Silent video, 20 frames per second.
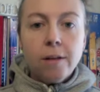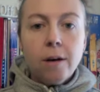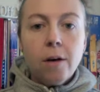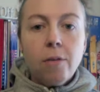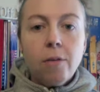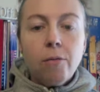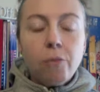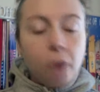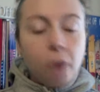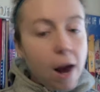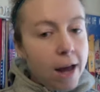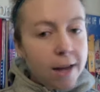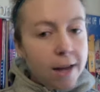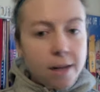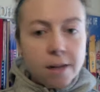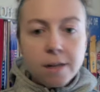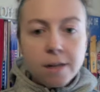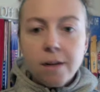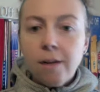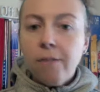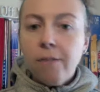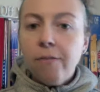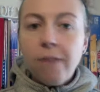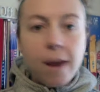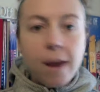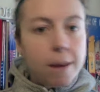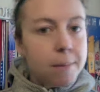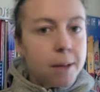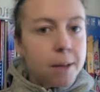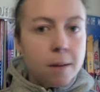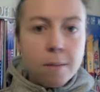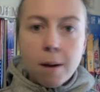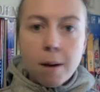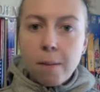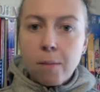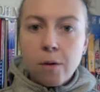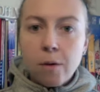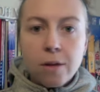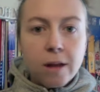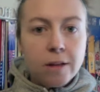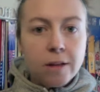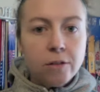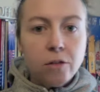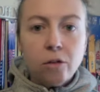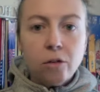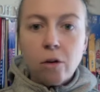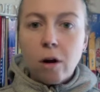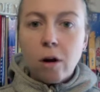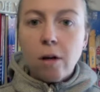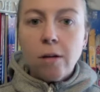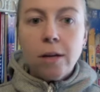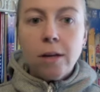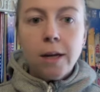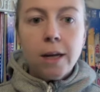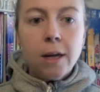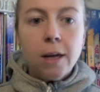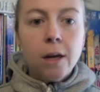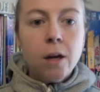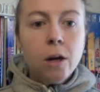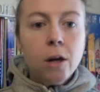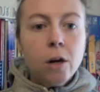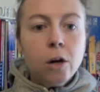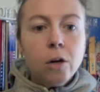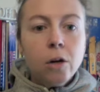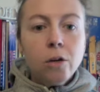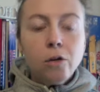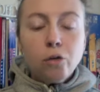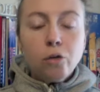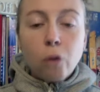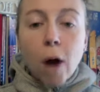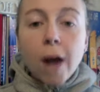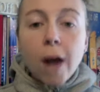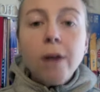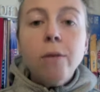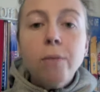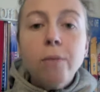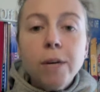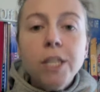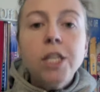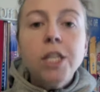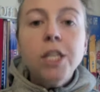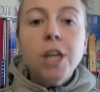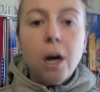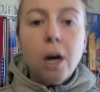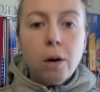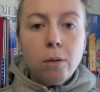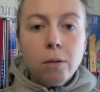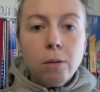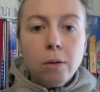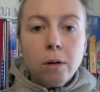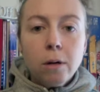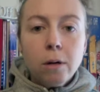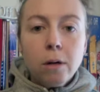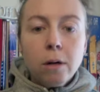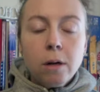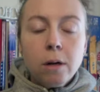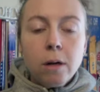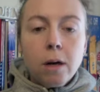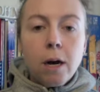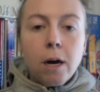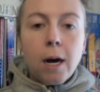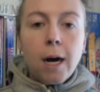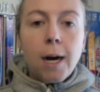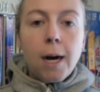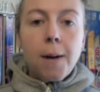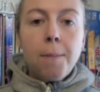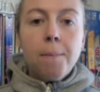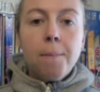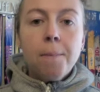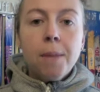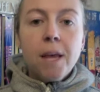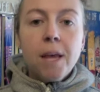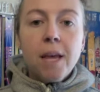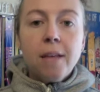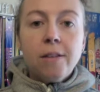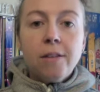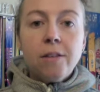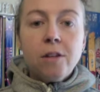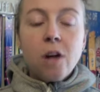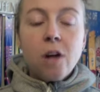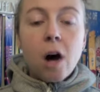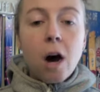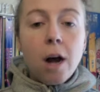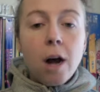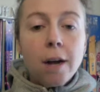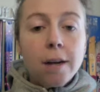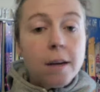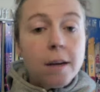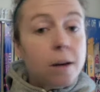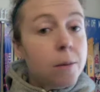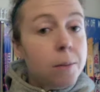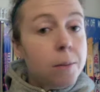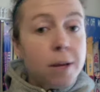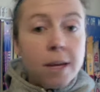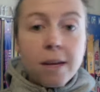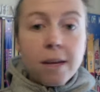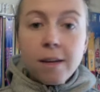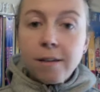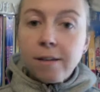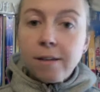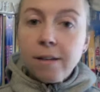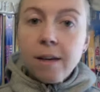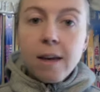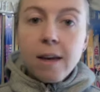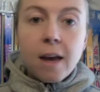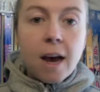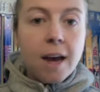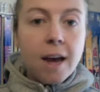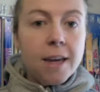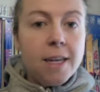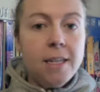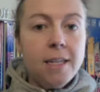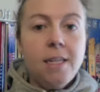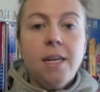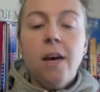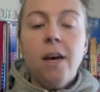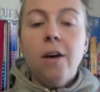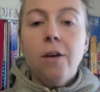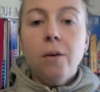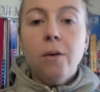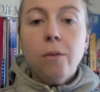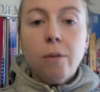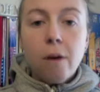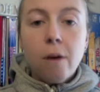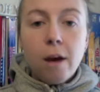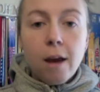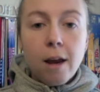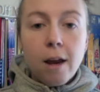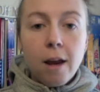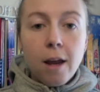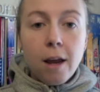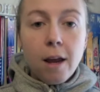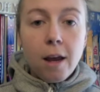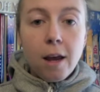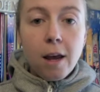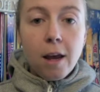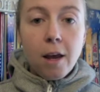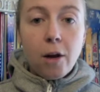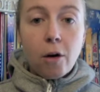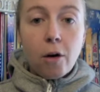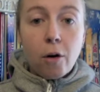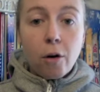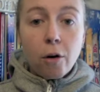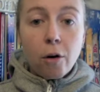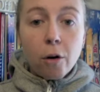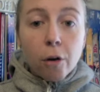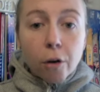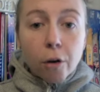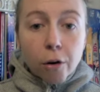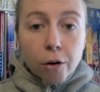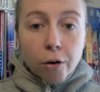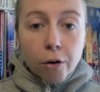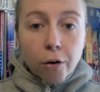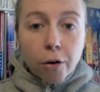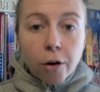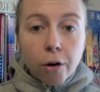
a friend, a family member that's struggling, try to reach out. Um, it's not going to be easy. I can tell you that it hurt